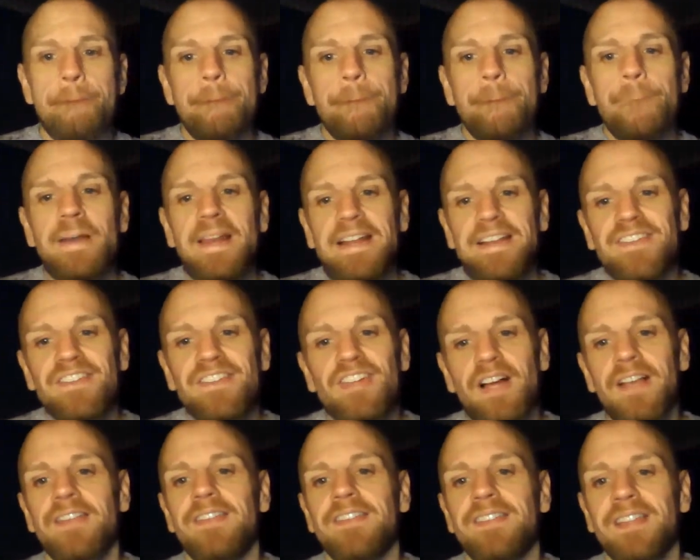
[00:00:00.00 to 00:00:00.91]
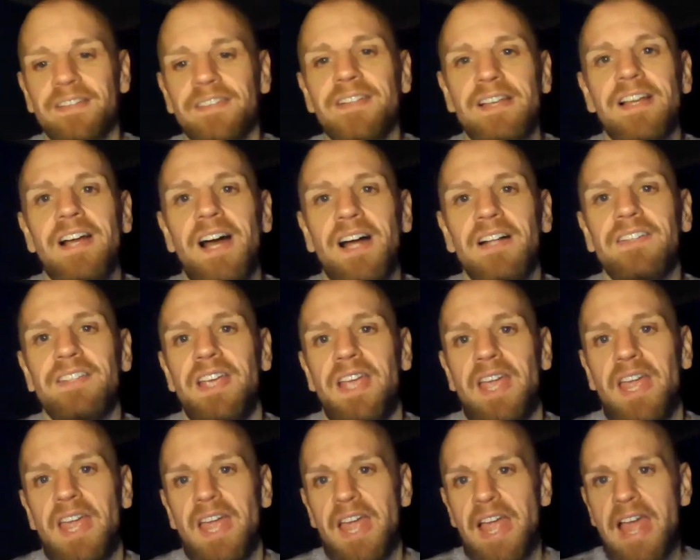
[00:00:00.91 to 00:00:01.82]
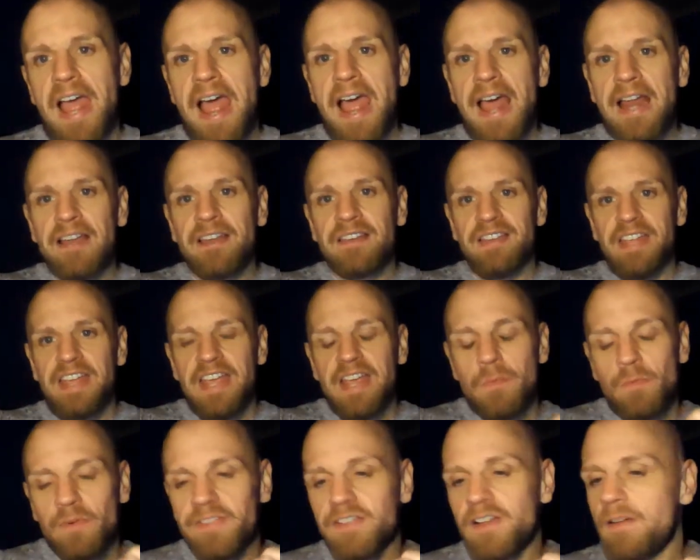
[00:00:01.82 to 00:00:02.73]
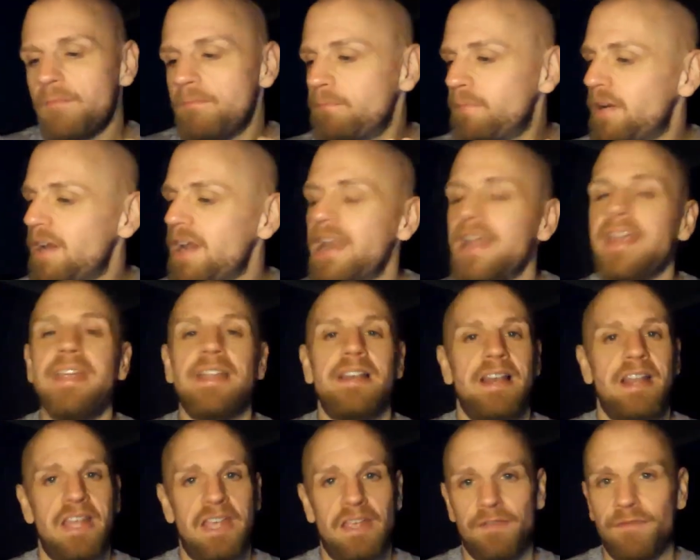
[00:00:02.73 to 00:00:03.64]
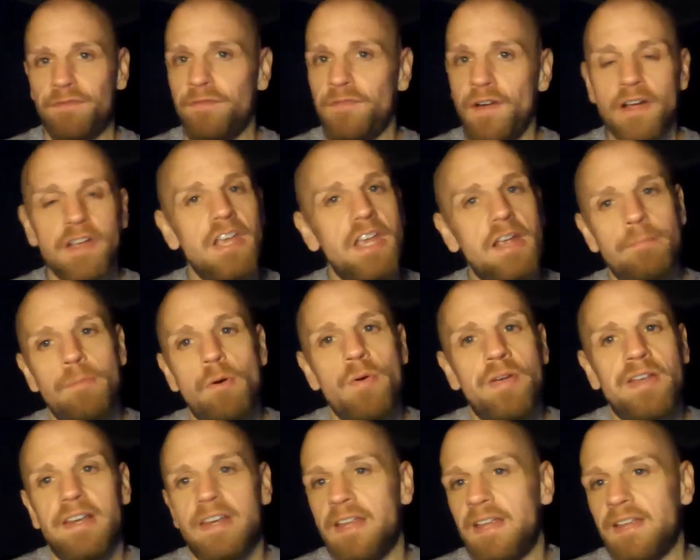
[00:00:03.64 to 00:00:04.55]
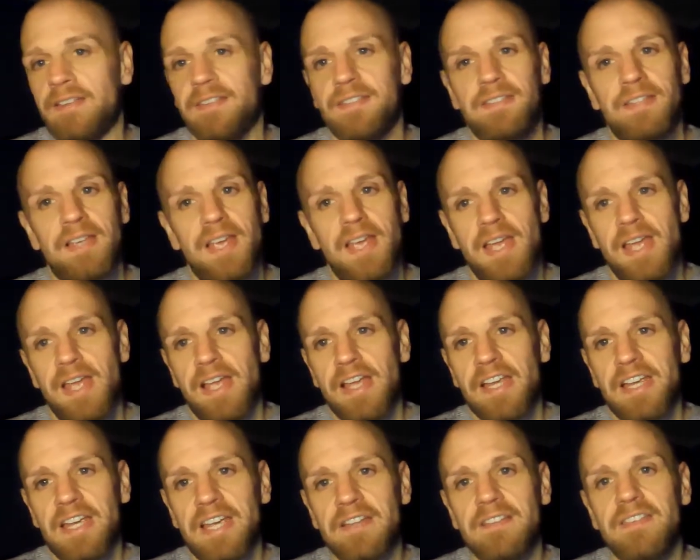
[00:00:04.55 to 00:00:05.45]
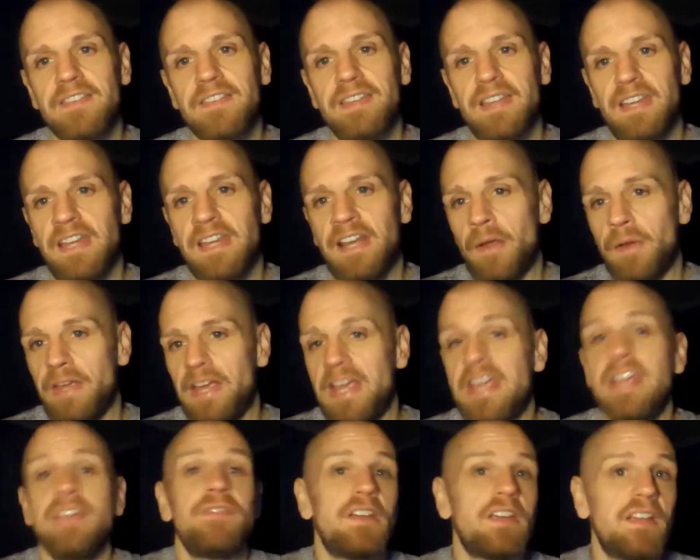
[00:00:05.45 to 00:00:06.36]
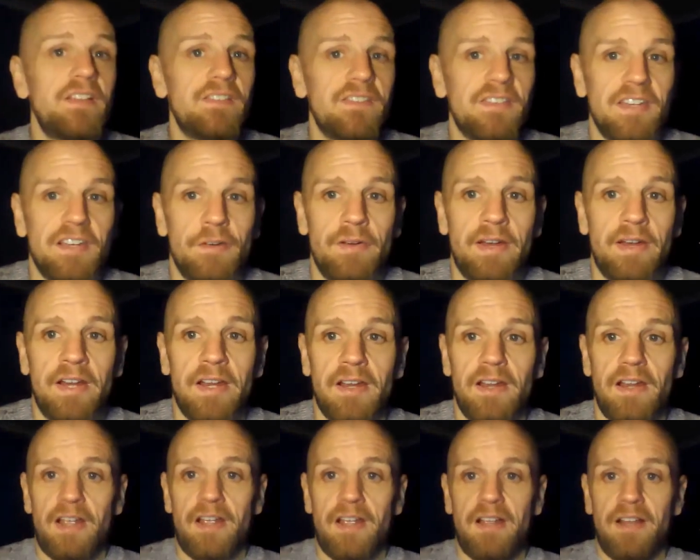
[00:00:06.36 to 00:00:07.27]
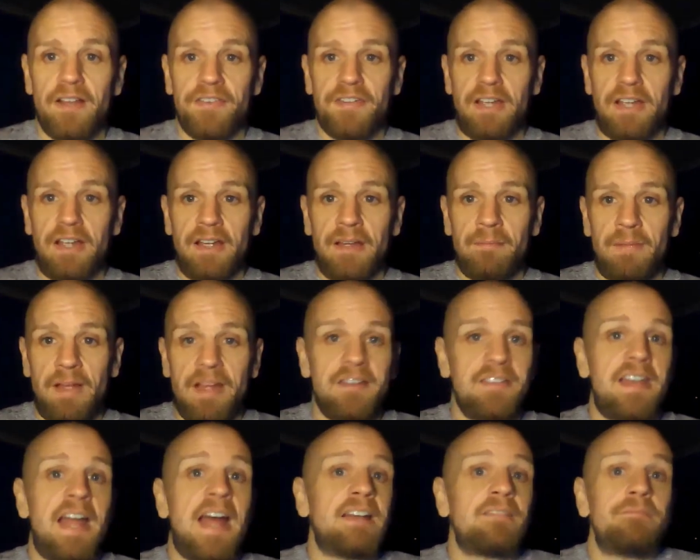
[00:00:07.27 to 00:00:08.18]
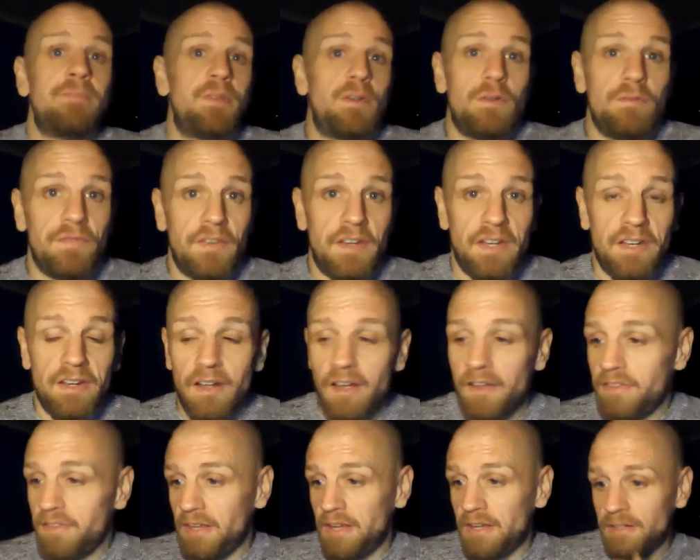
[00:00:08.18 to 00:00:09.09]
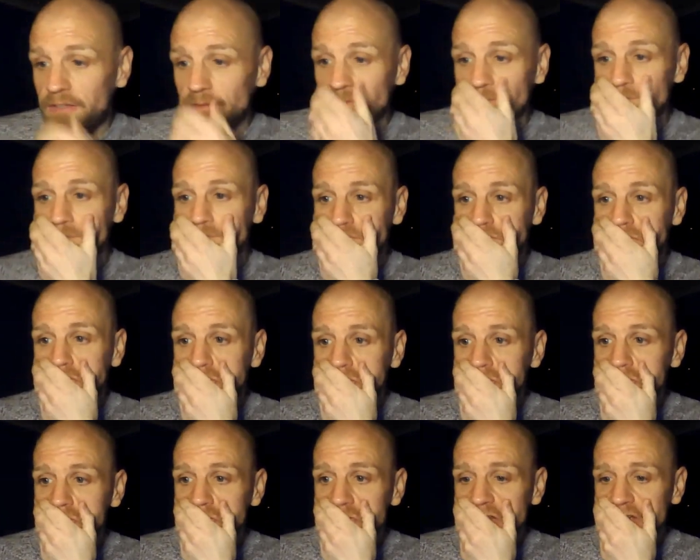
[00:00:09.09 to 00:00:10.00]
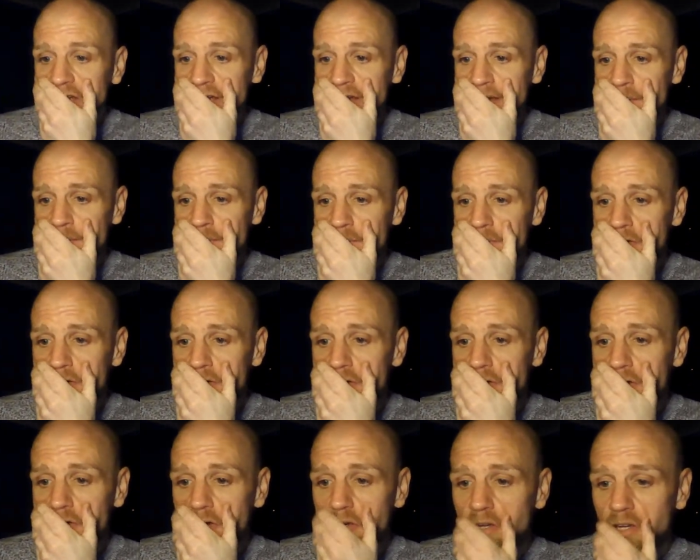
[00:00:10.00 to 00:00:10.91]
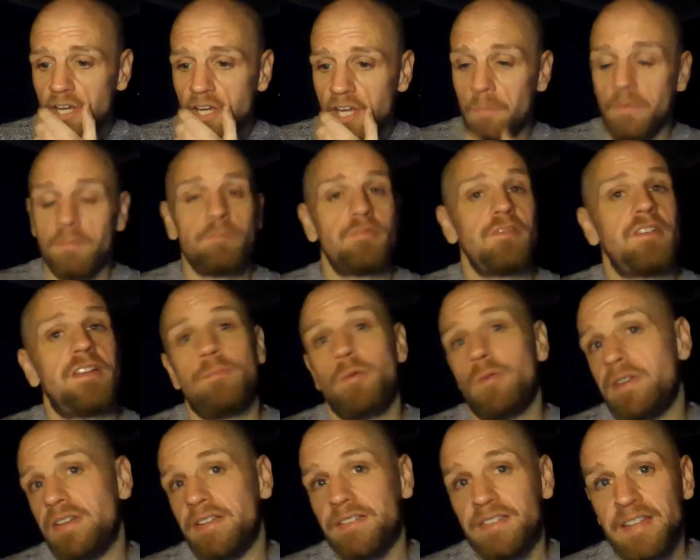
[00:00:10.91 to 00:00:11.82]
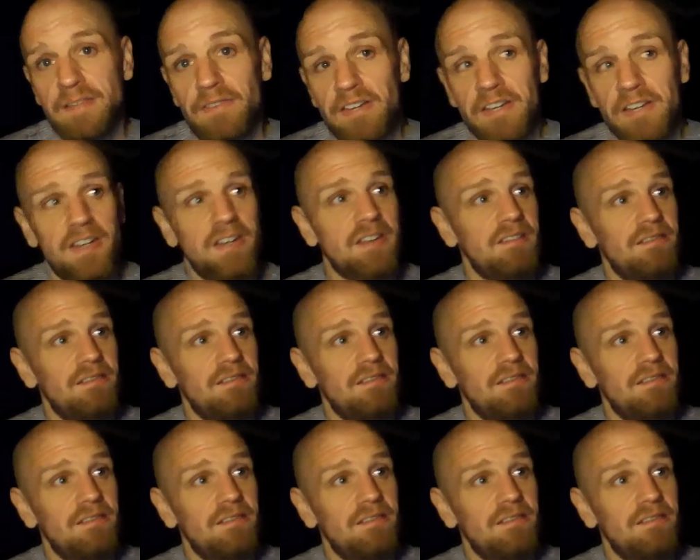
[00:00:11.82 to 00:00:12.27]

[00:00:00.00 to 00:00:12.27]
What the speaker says: But it just doesn't cut it, and it was completely fucking pointless. Even considering a Nan movie, I think it was pretty pointless. Even